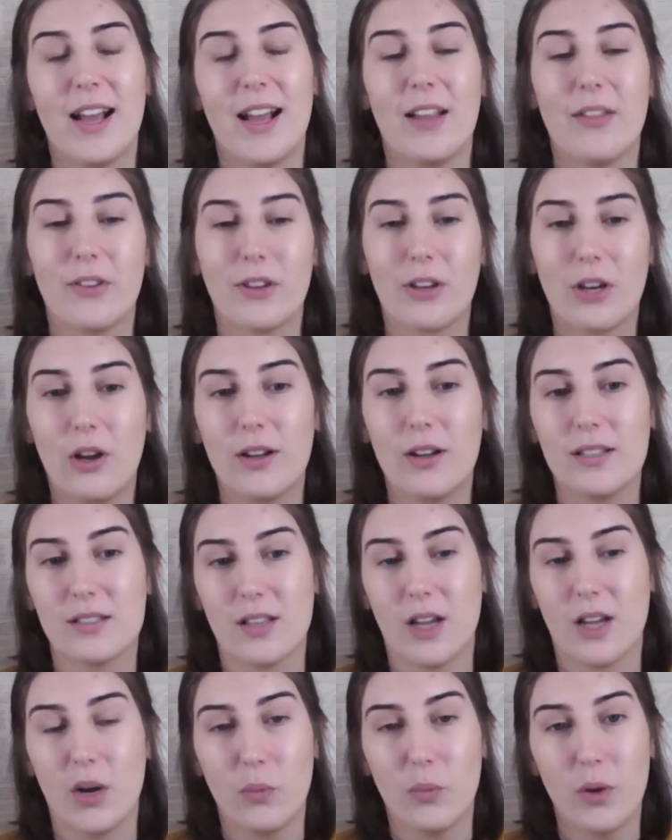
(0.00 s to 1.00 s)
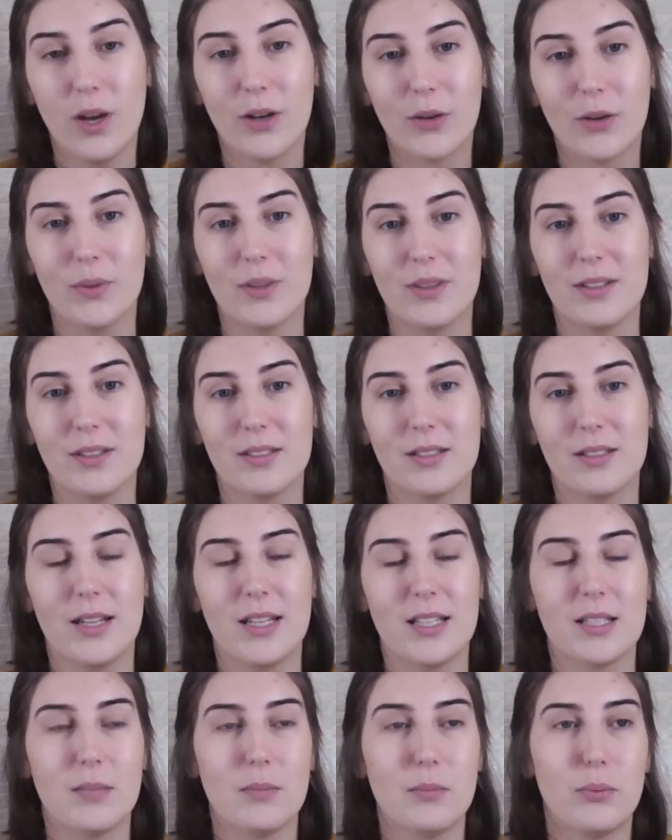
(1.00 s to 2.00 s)
and the clients that I work with is that
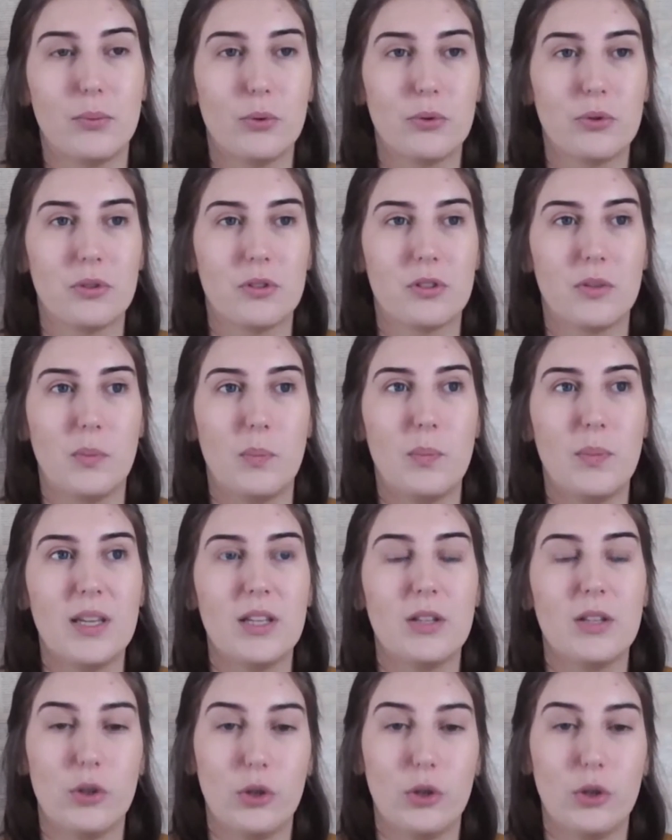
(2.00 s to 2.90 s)
it's important to meet